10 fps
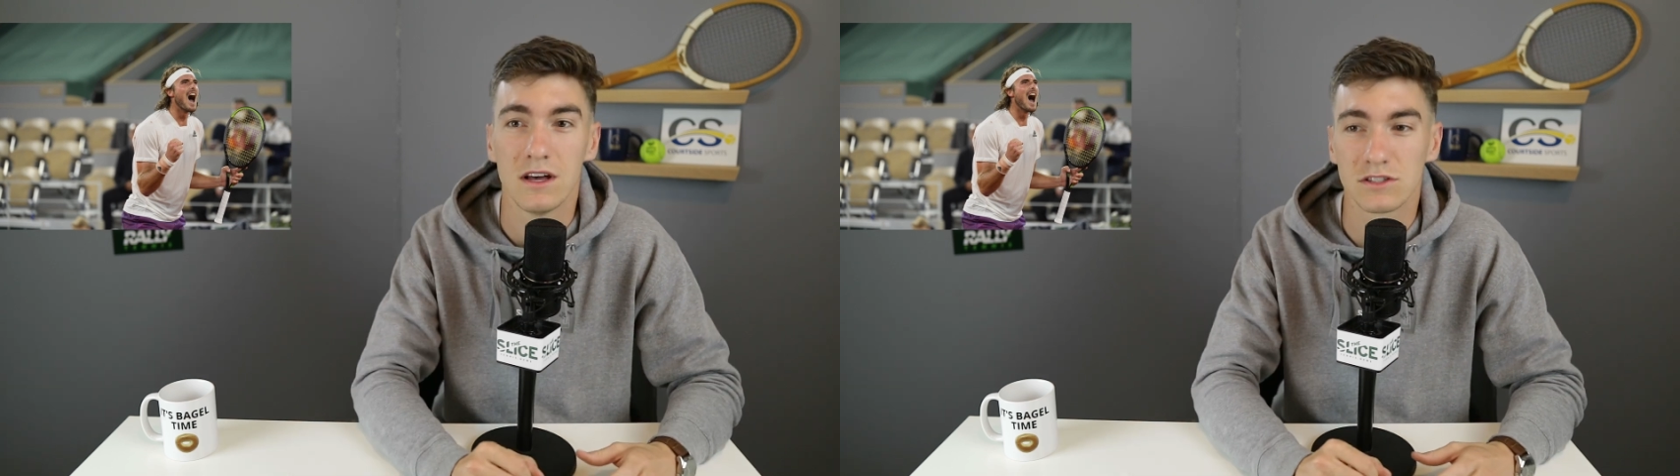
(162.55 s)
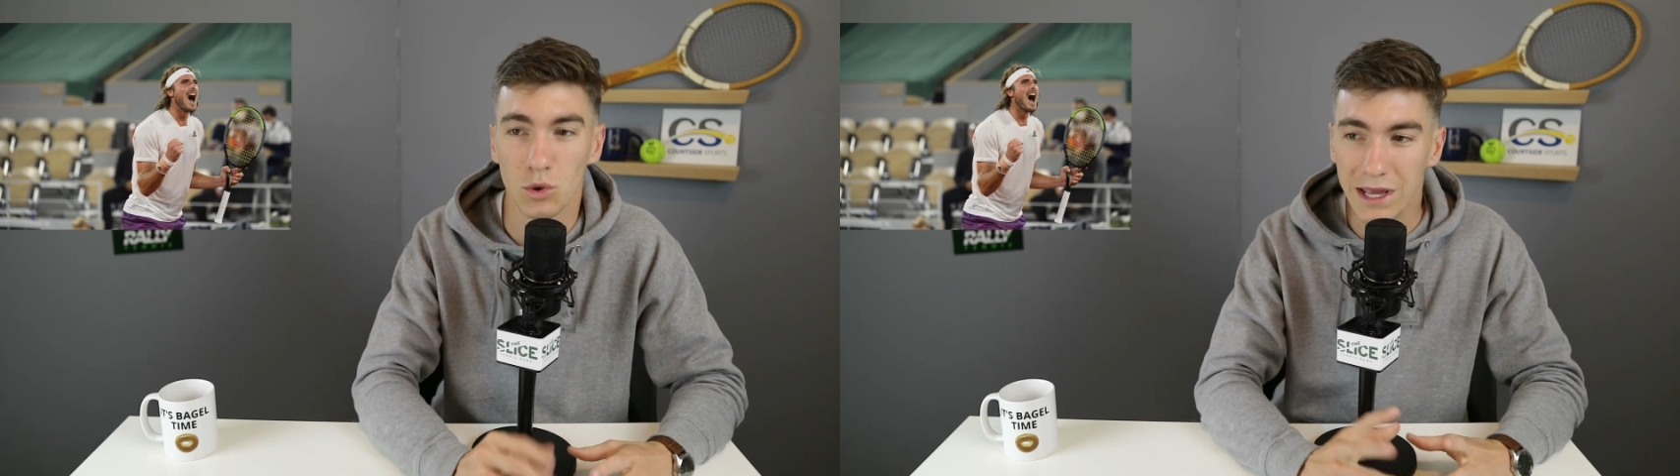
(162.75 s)

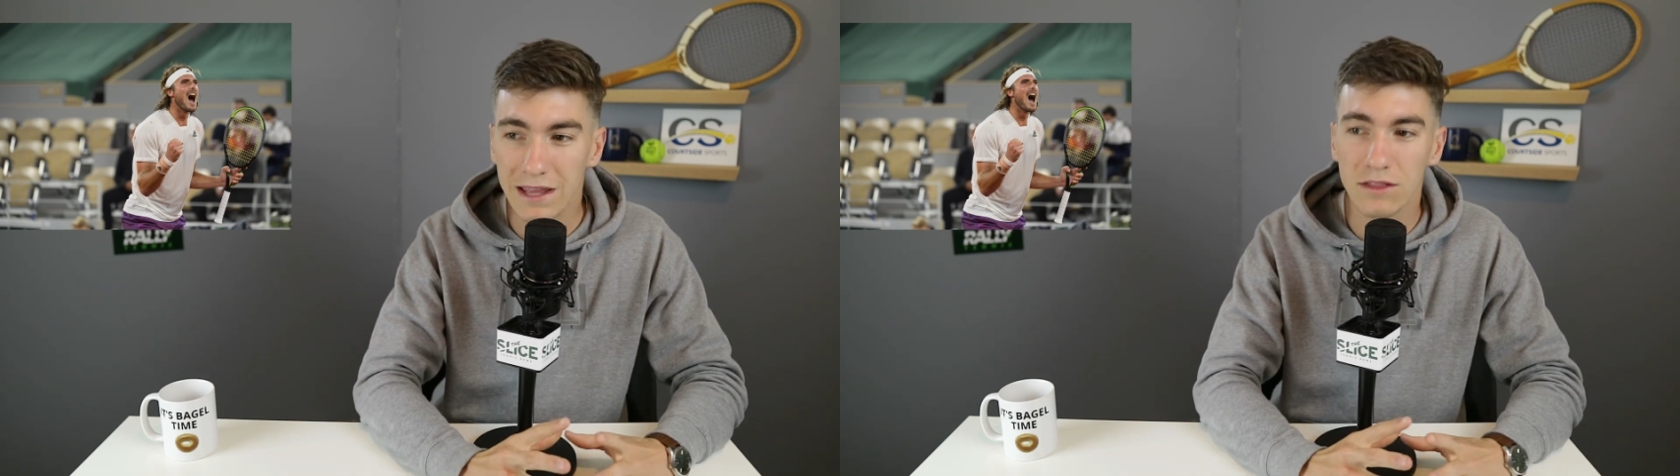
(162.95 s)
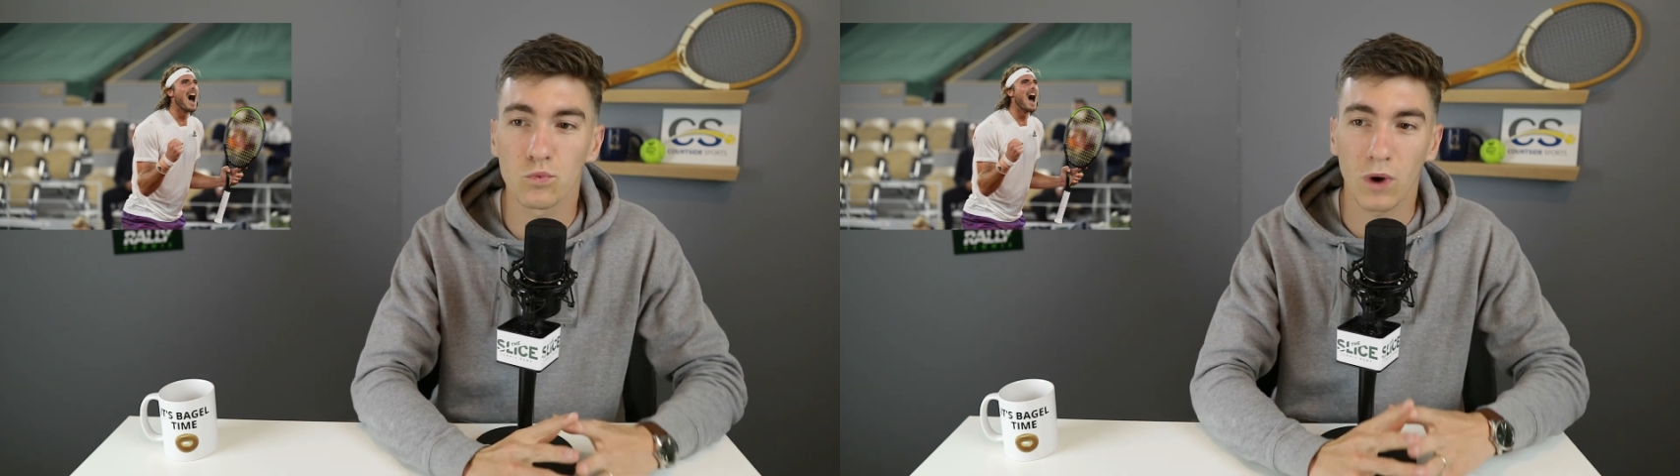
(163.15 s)
So
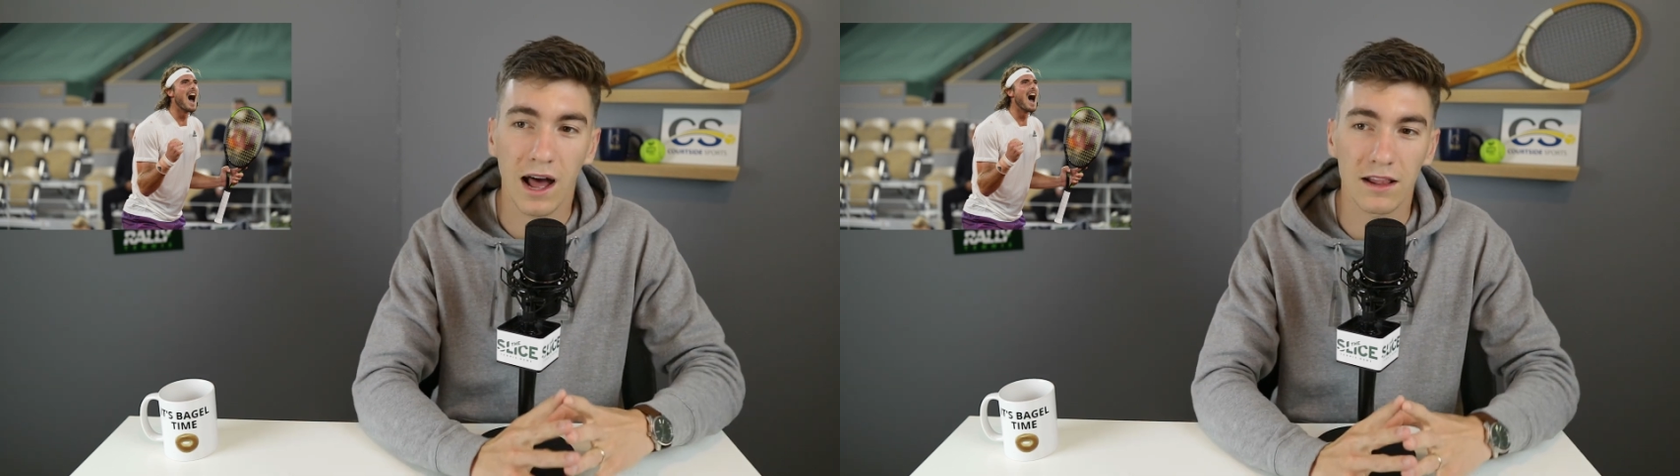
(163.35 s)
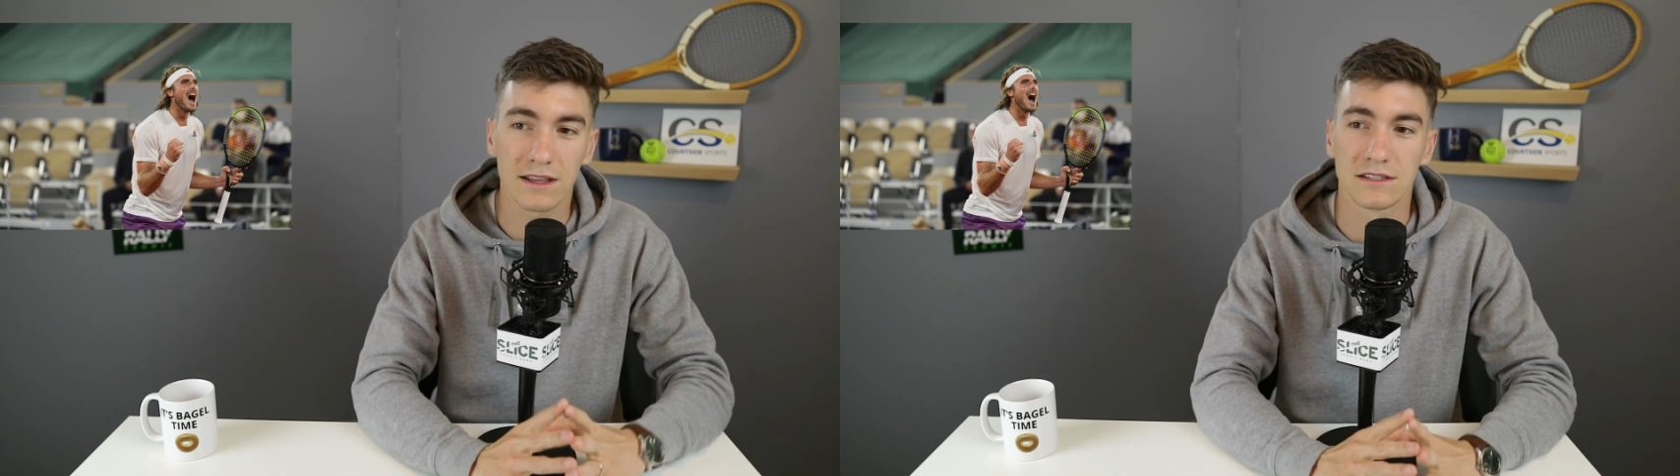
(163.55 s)
in the
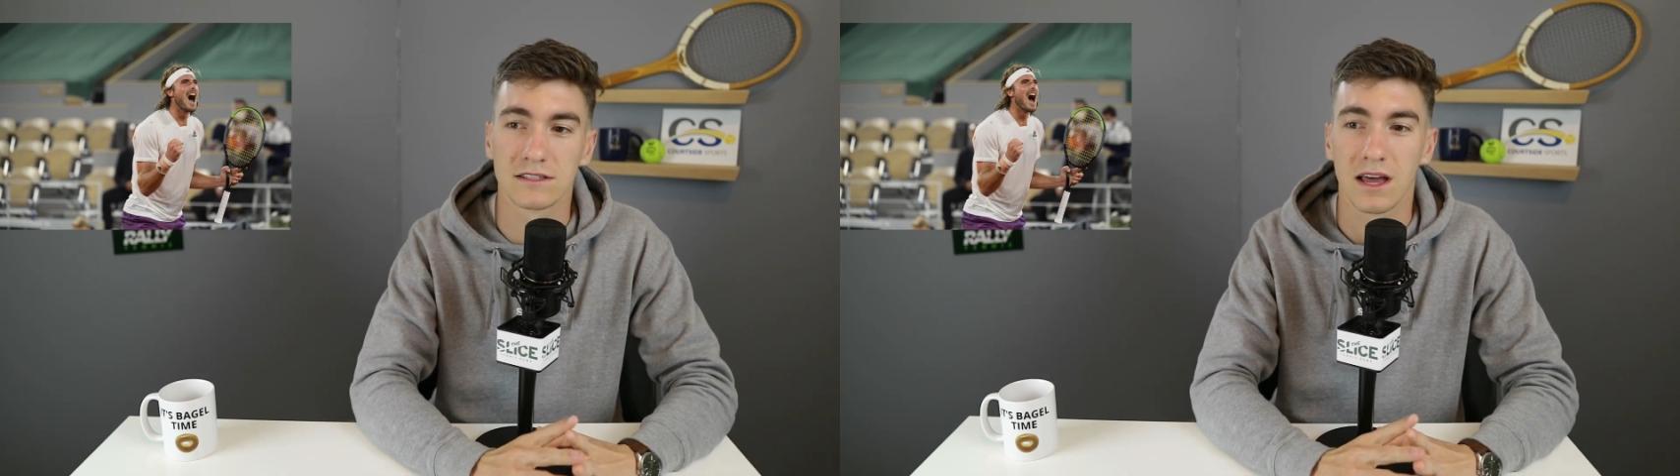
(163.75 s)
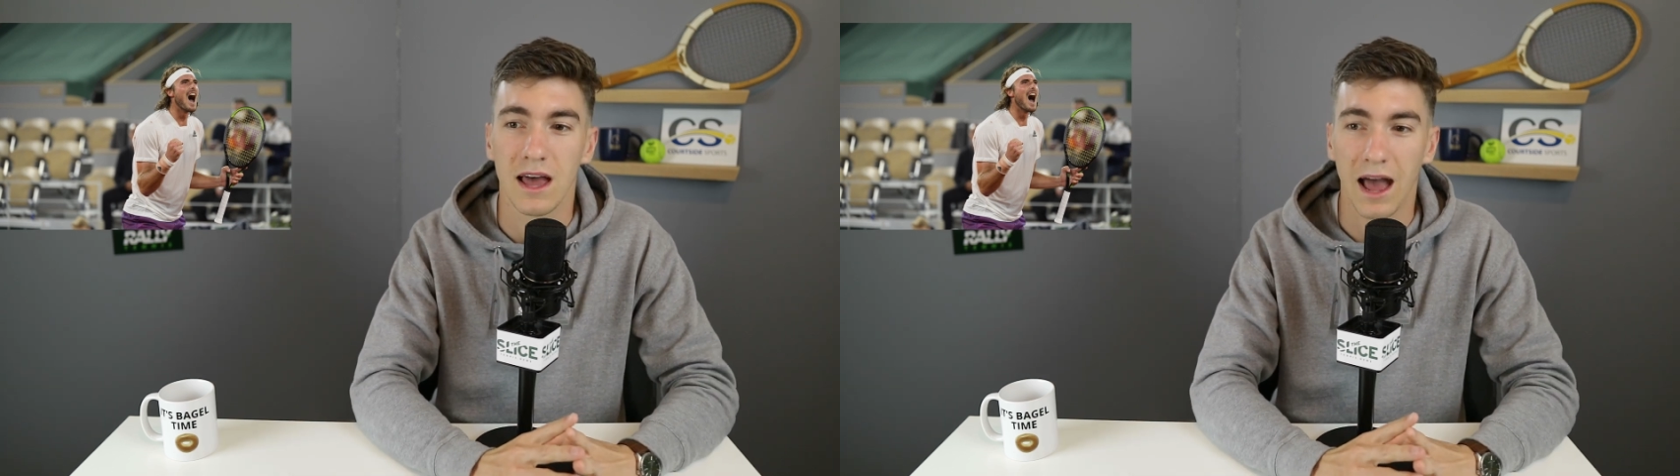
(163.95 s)

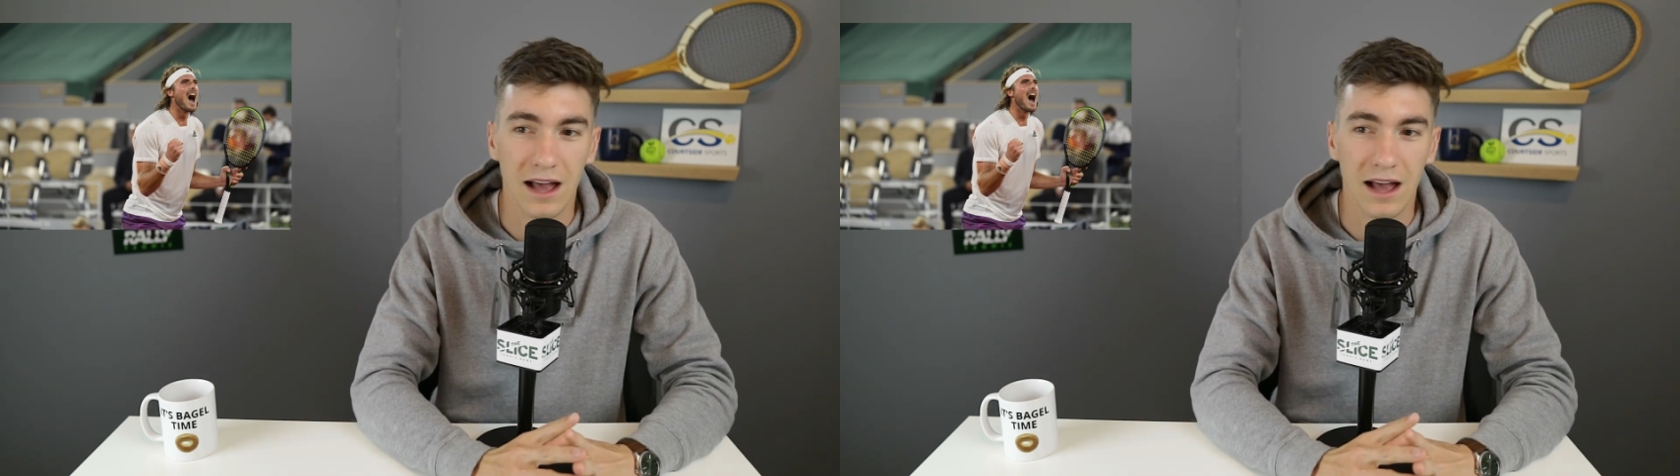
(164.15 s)
rallies,